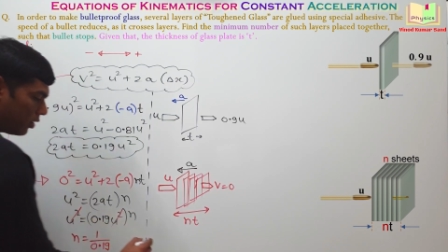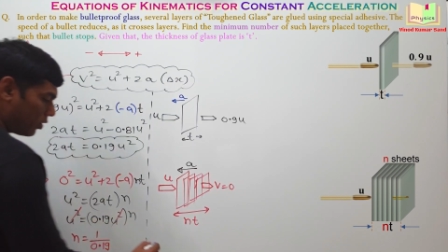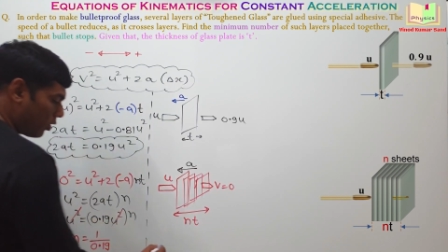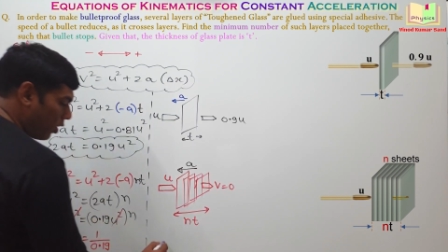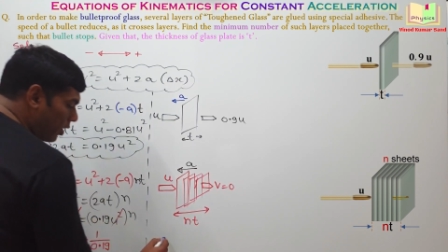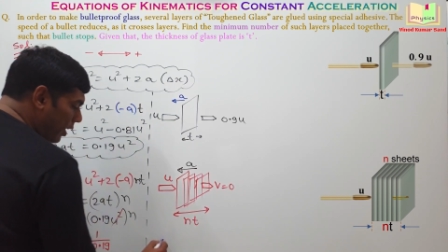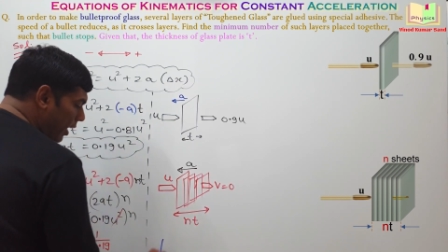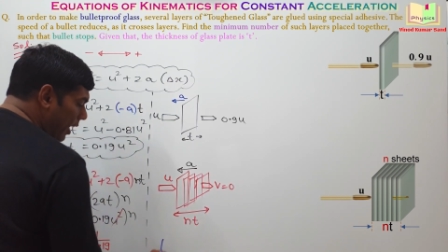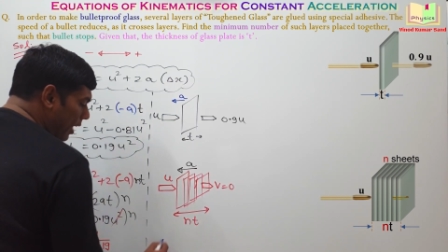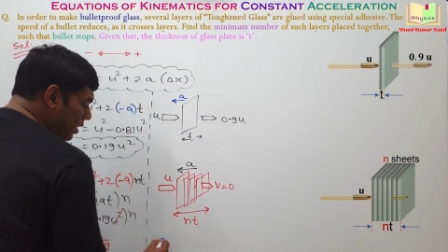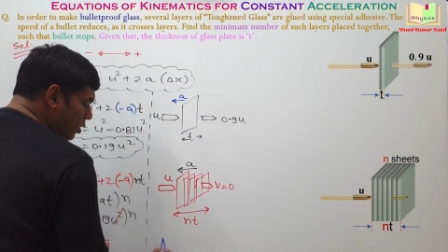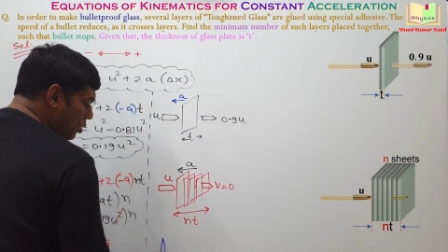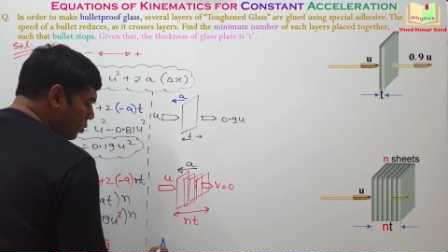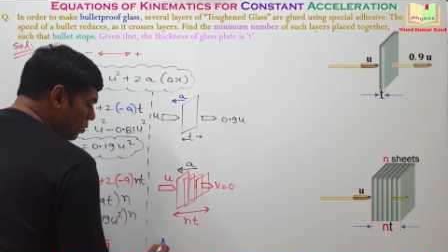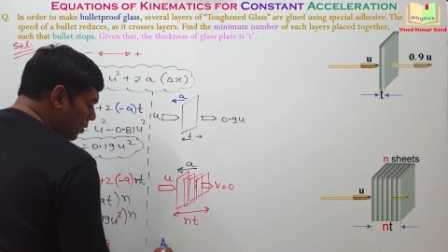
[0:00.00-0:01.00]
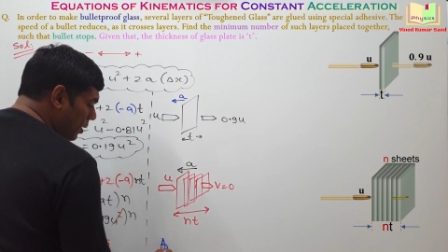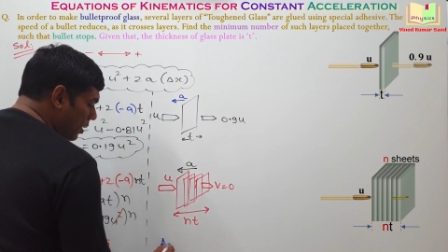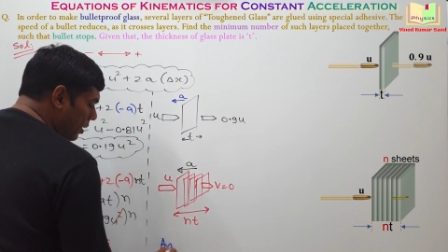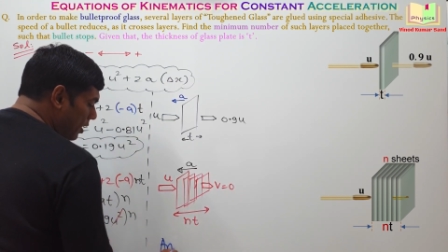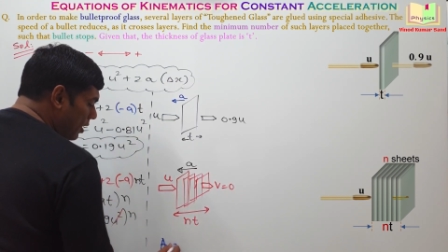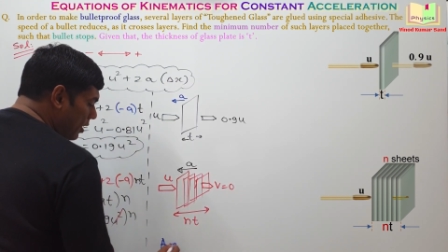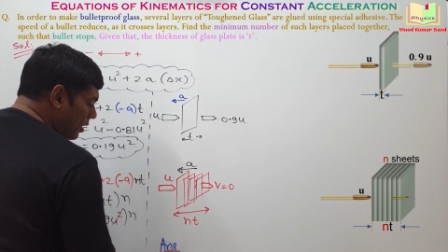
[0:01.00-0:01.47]
your
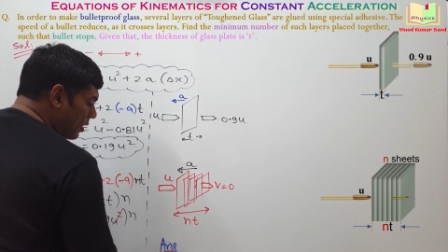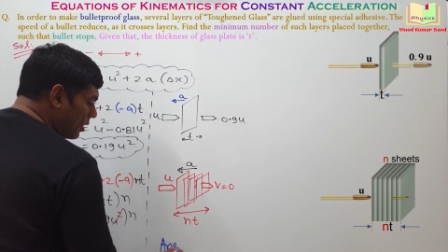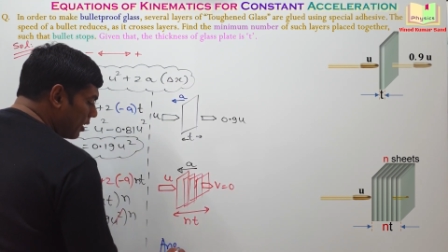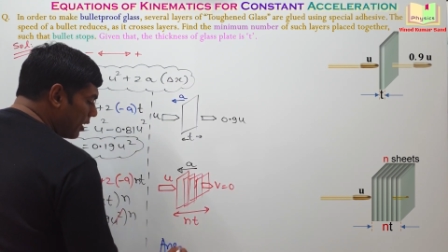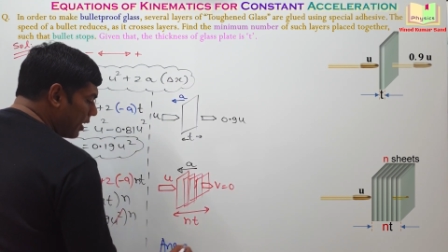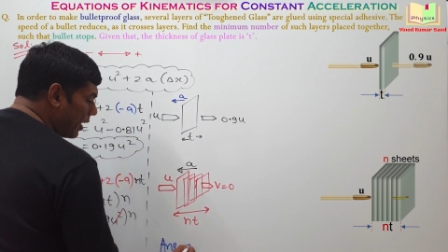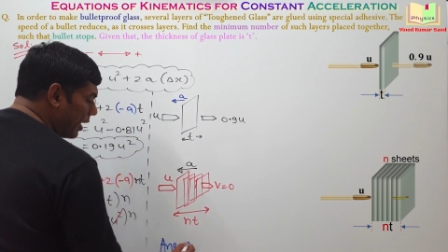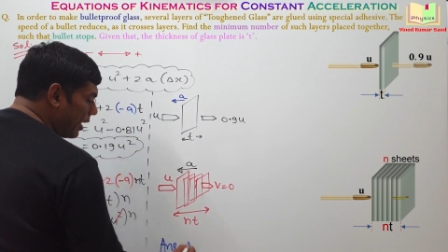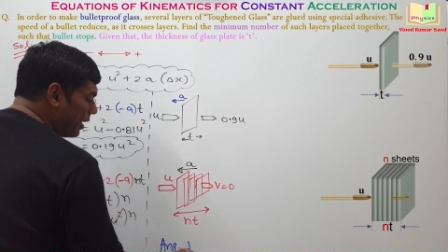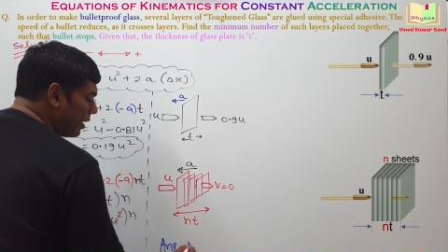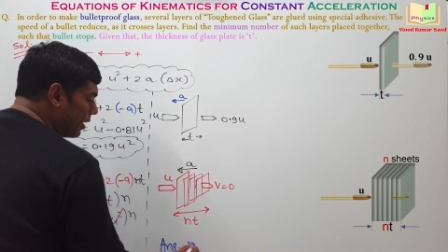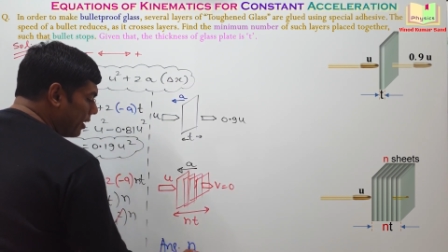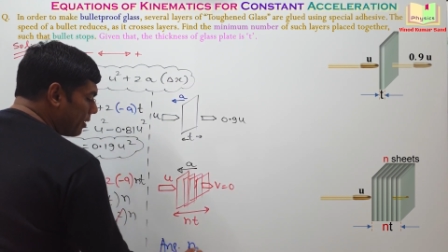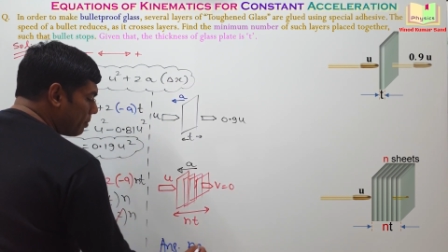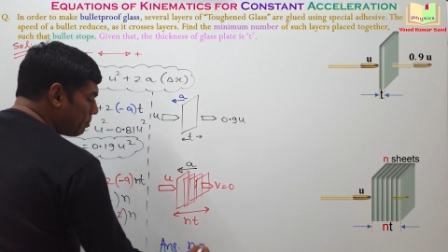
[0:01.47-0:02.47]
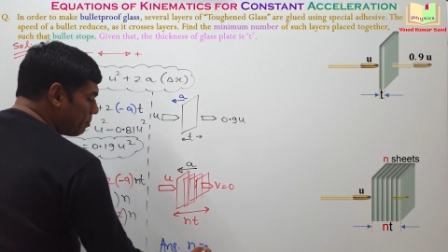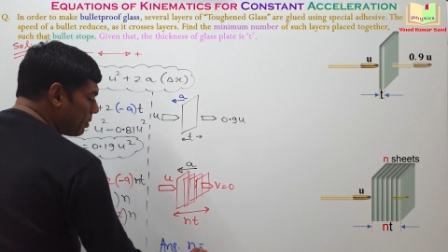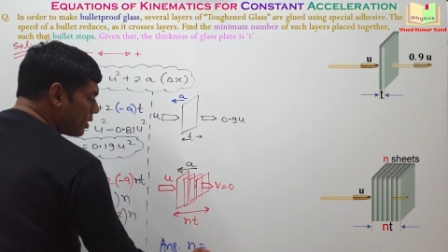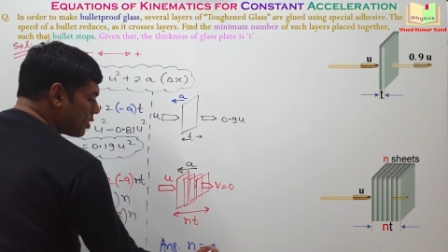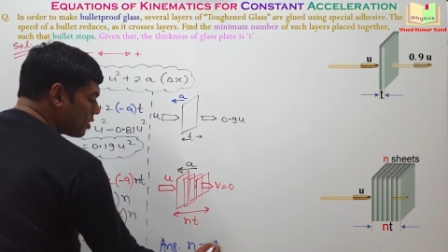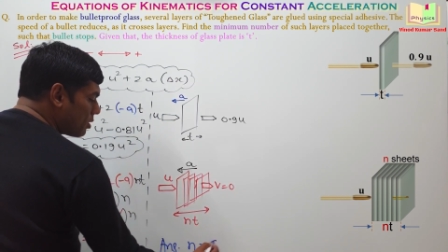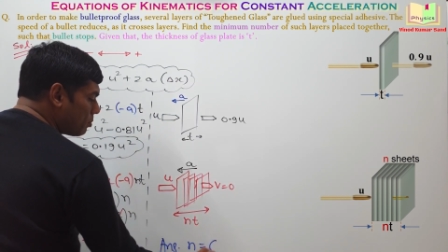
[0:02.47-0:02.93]
answer the n
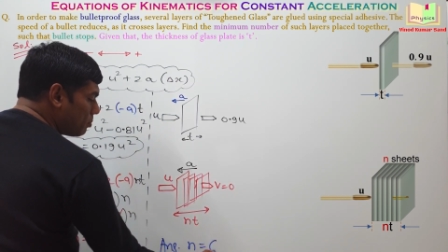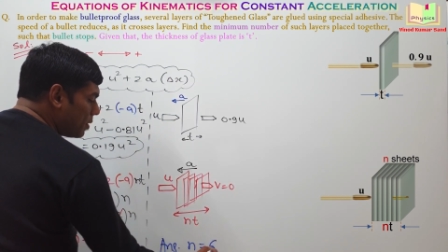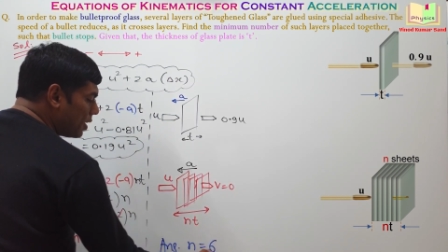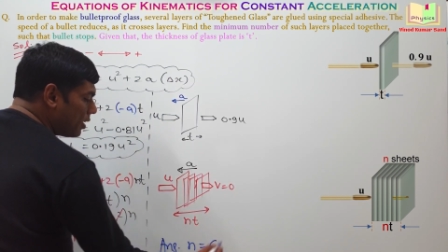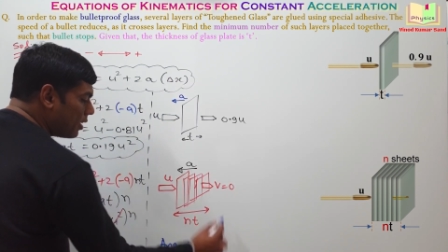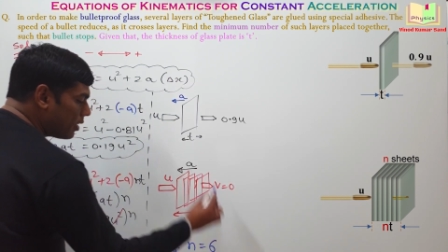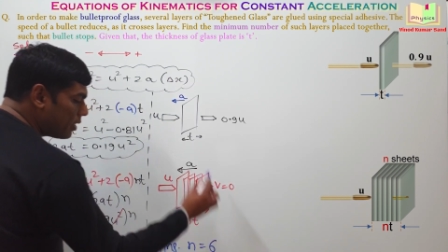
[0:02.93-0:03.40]
must be